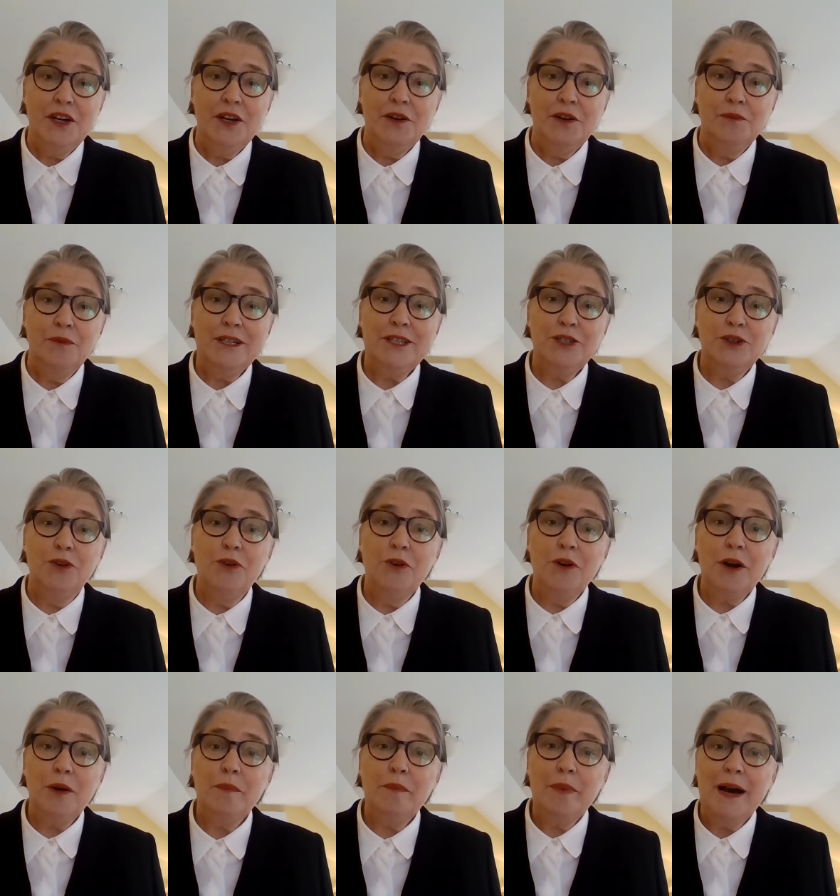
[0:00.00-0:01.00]
We talk
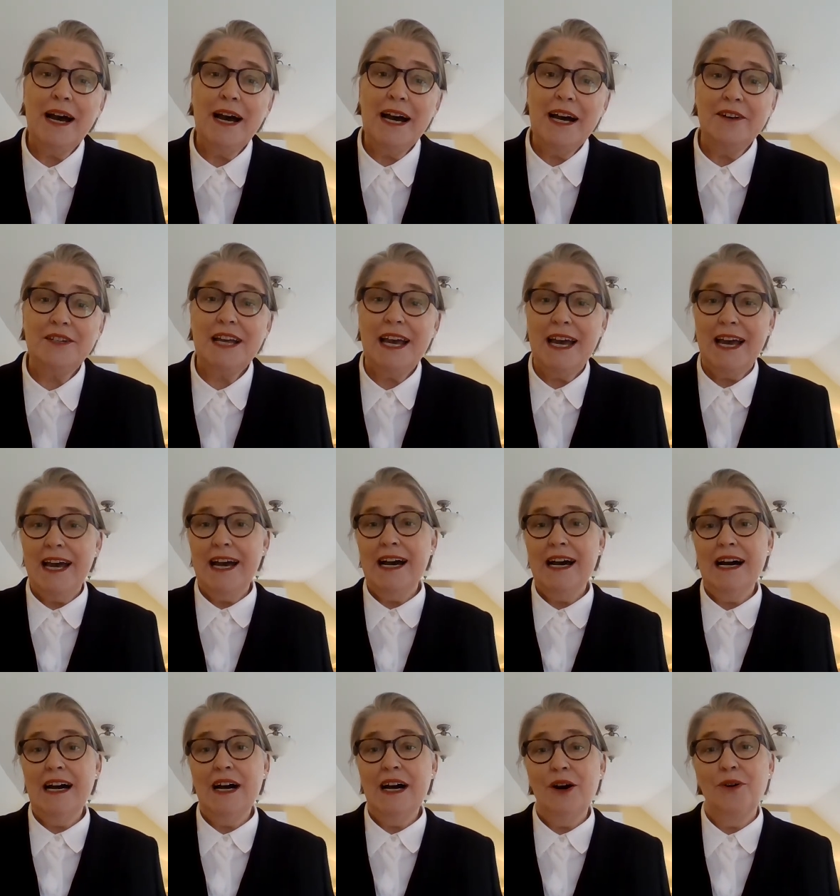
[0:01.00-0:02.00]
about
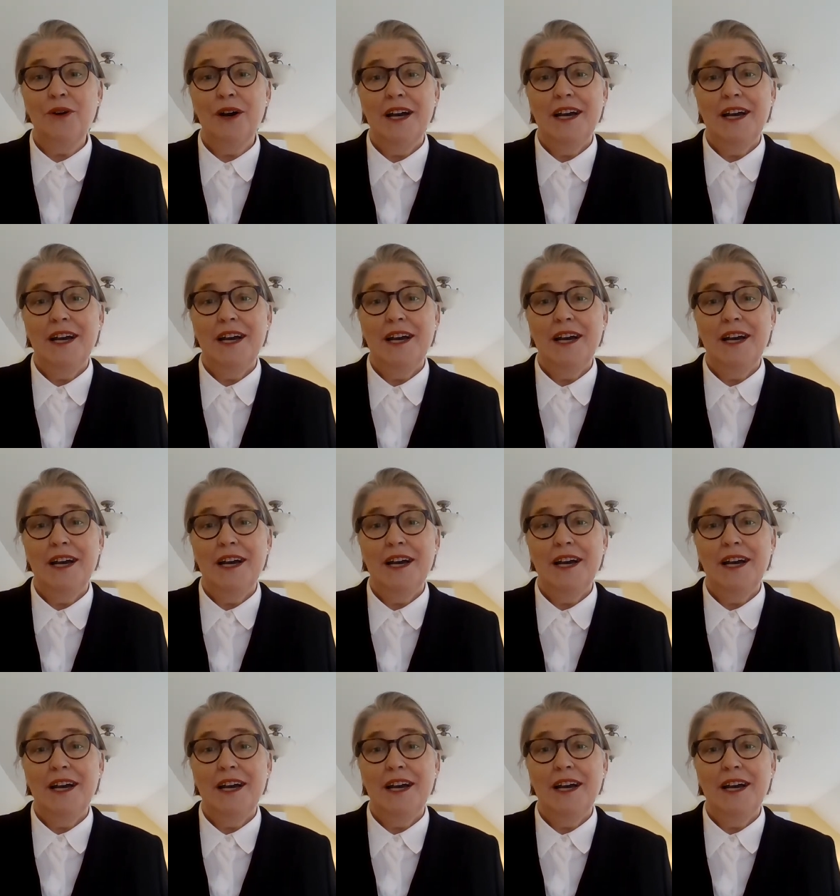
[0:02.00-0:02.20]
how